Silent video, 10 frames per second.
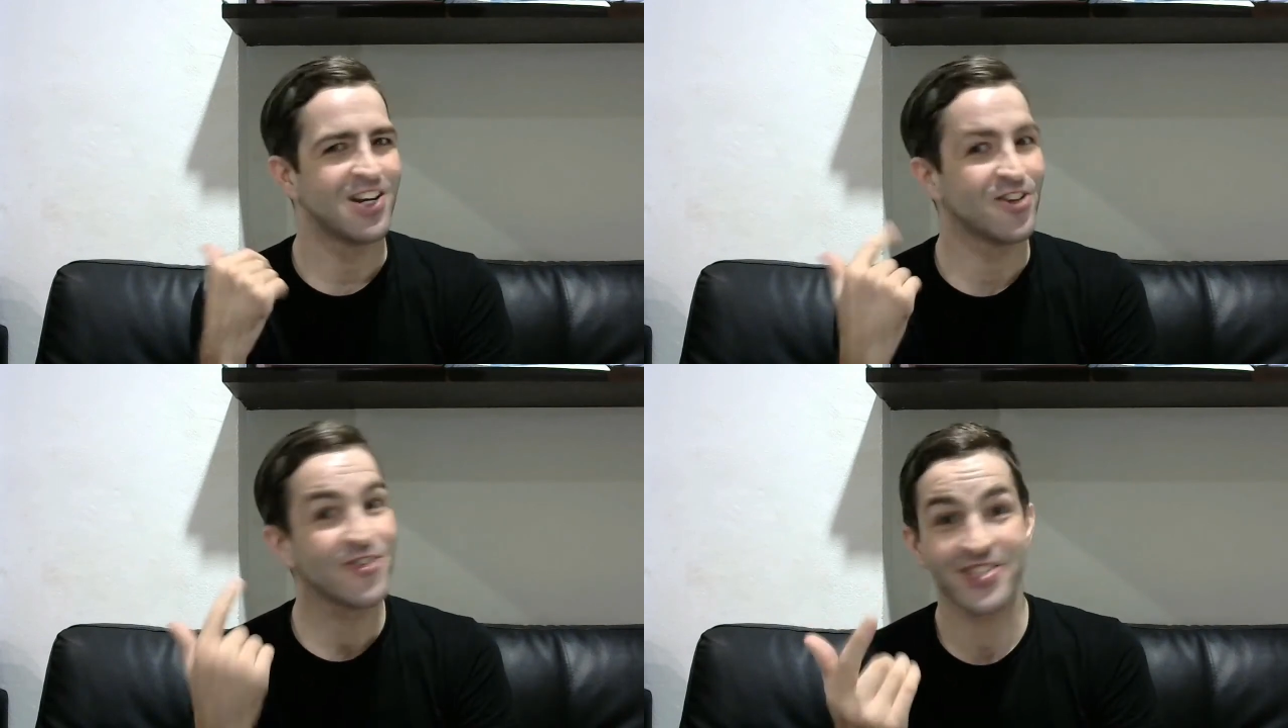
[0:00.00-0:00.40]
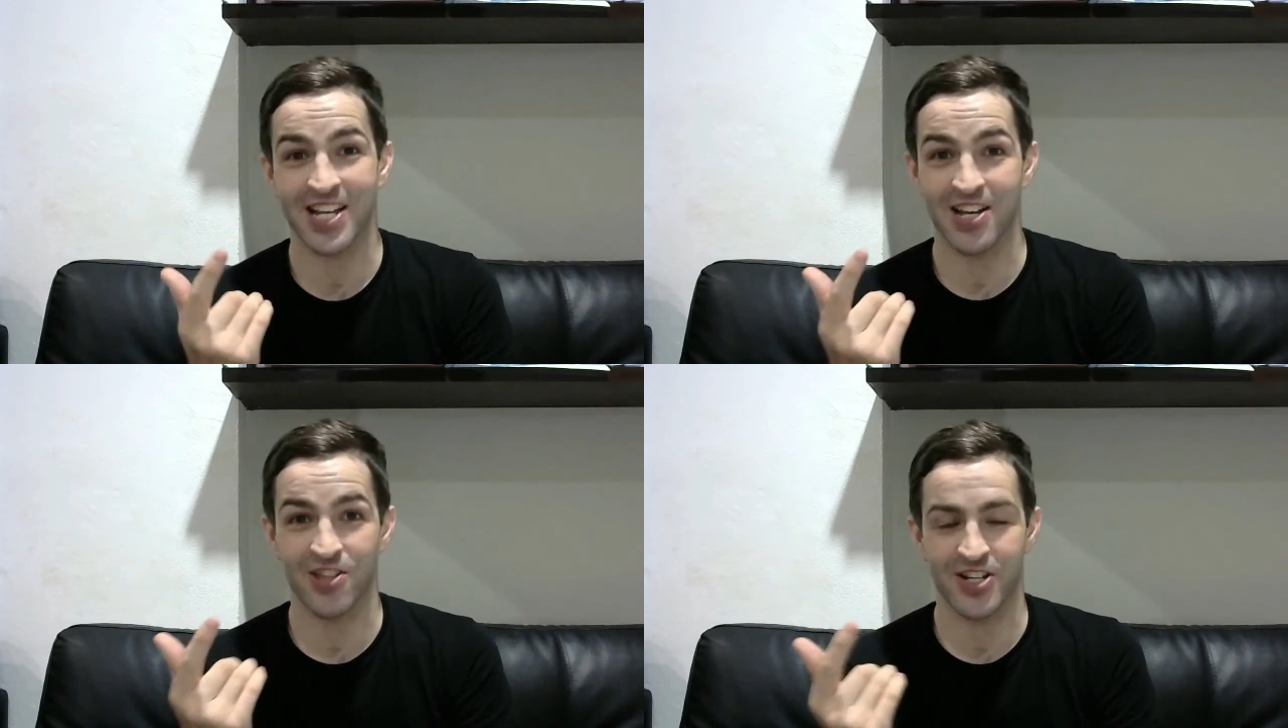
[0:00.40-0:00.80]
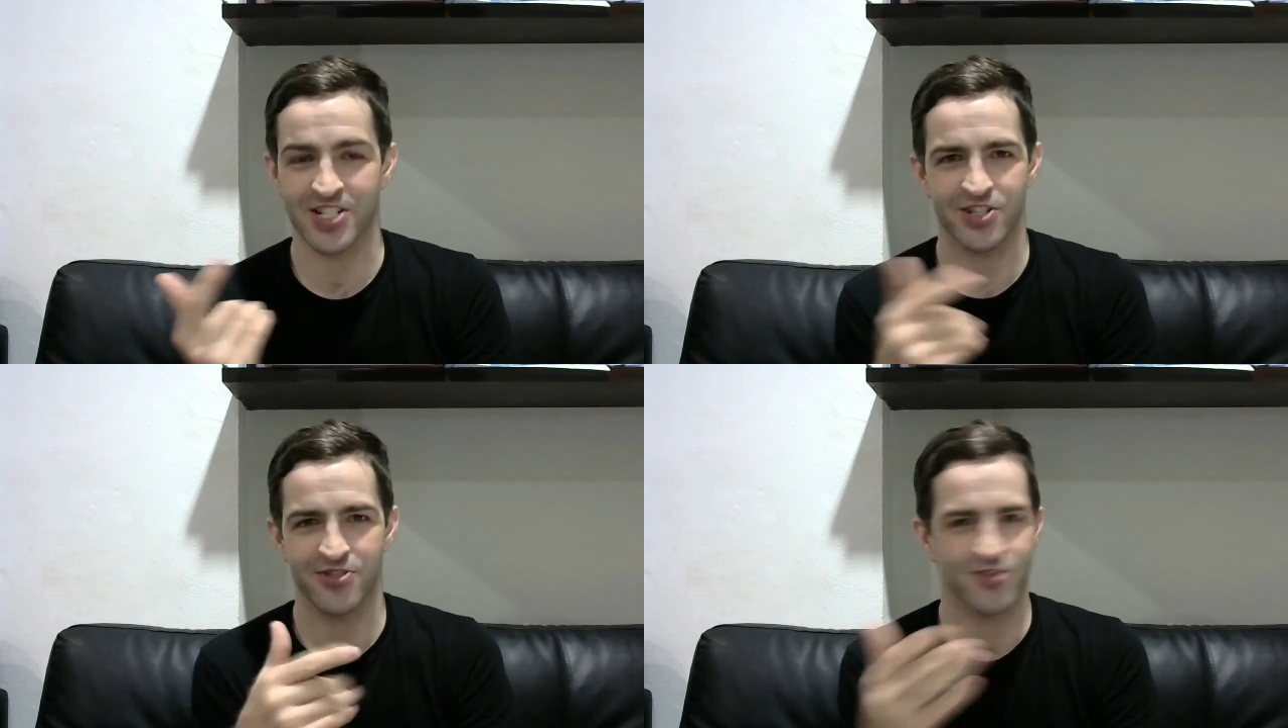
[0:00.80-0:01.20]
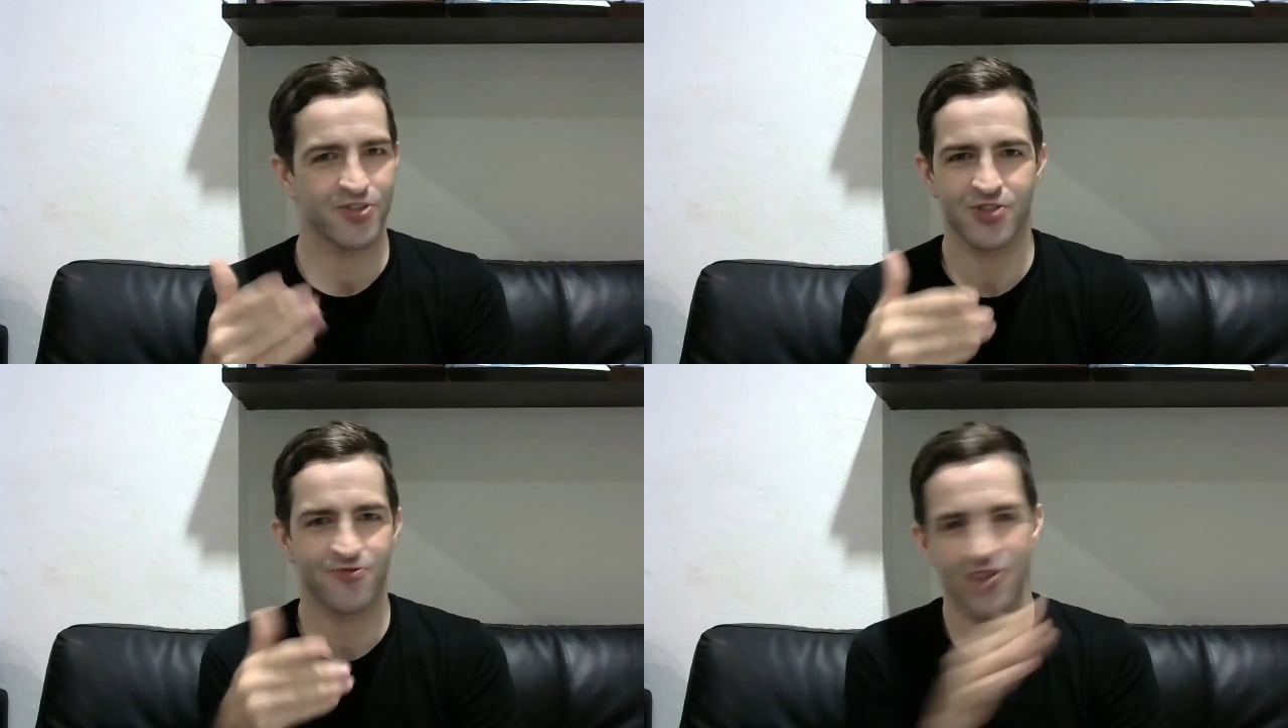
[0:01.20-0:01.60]
Luke is out of the race, you know,
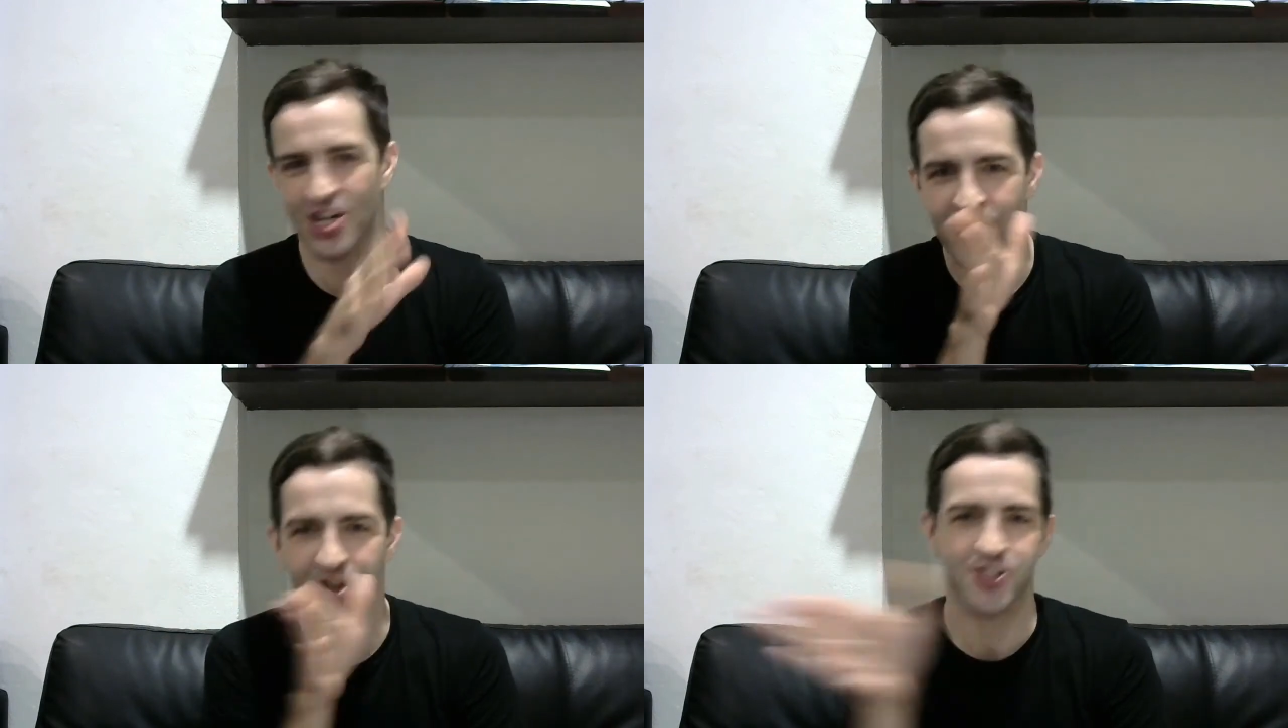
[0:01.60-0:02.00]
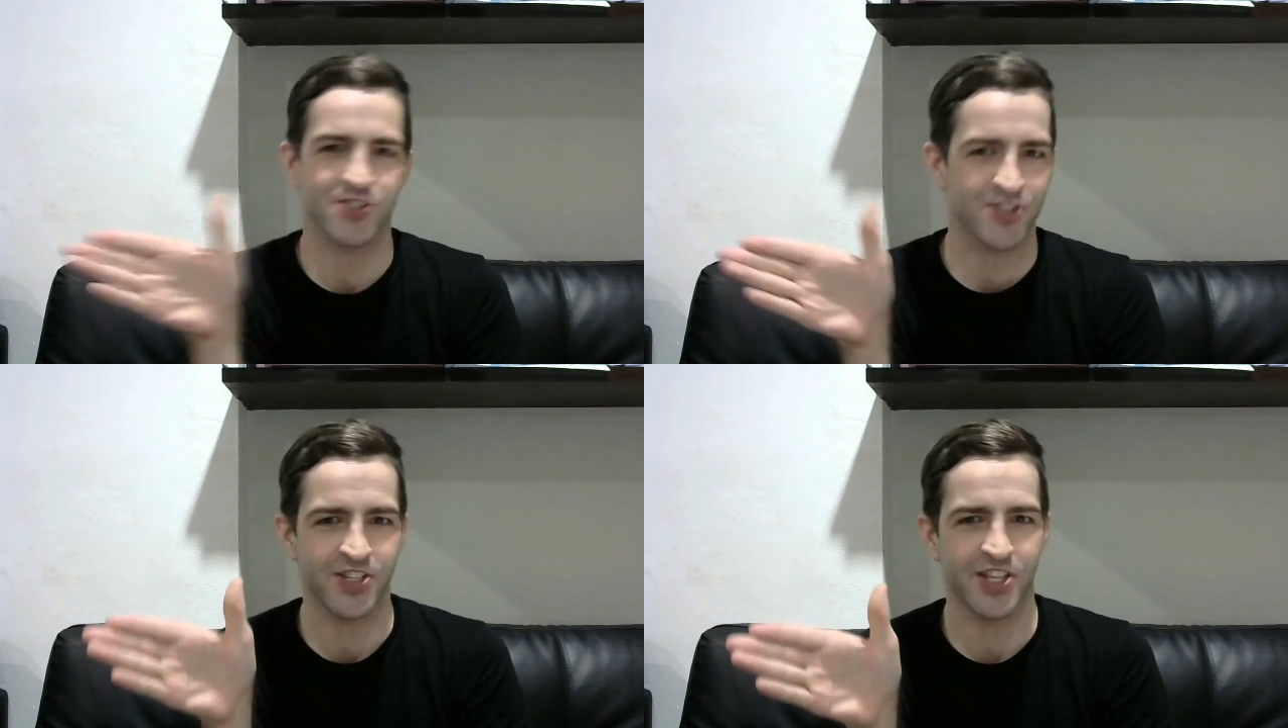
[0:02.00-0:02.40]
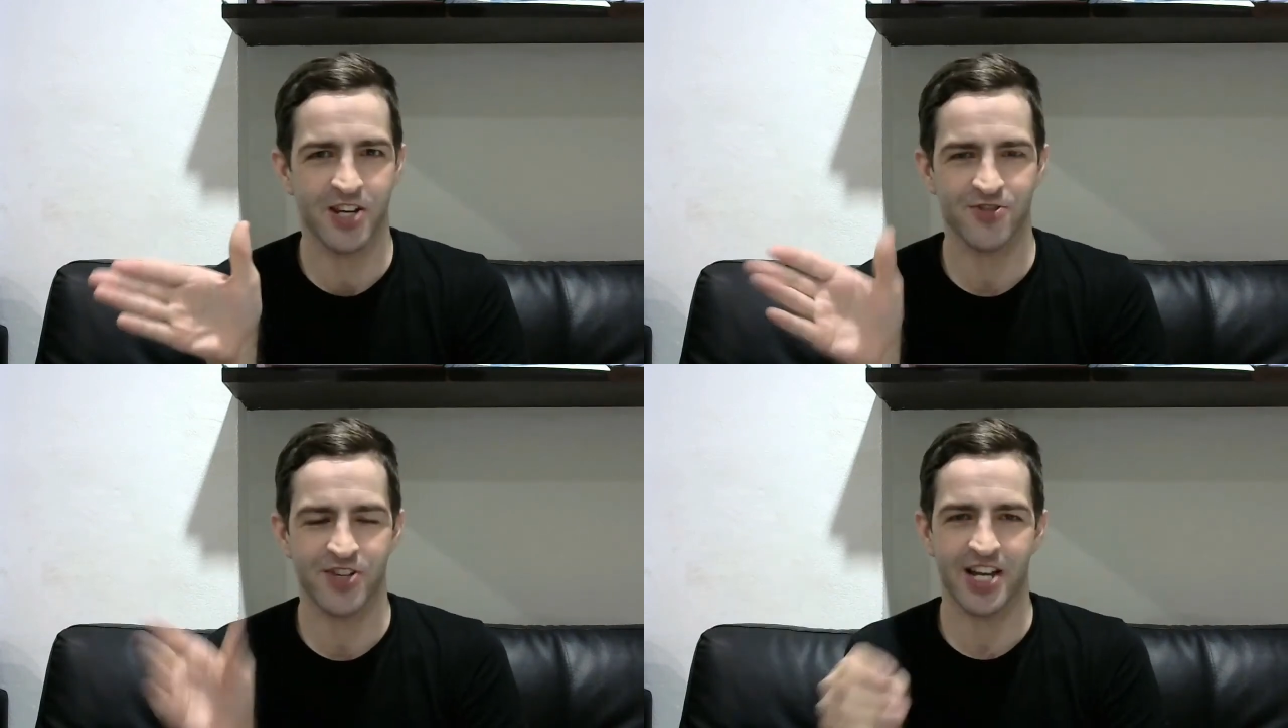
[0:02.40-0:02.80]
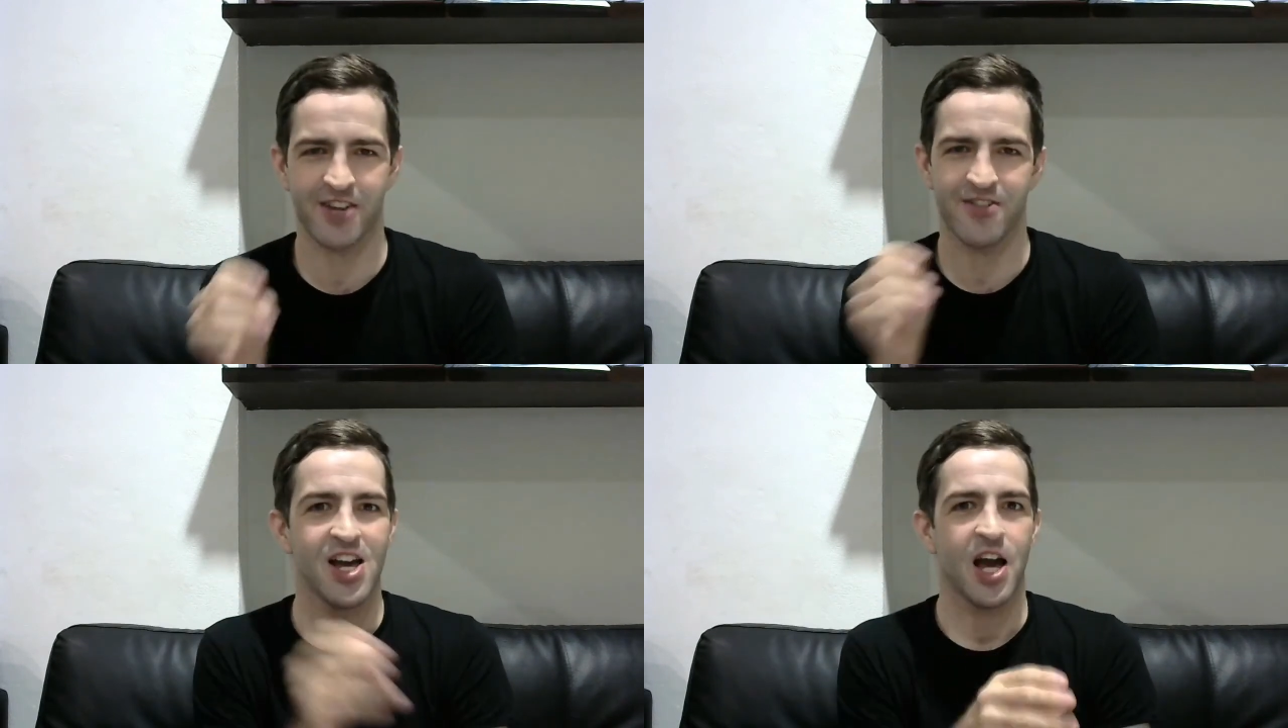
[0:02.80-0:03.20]
Luke is really focused on something else right now,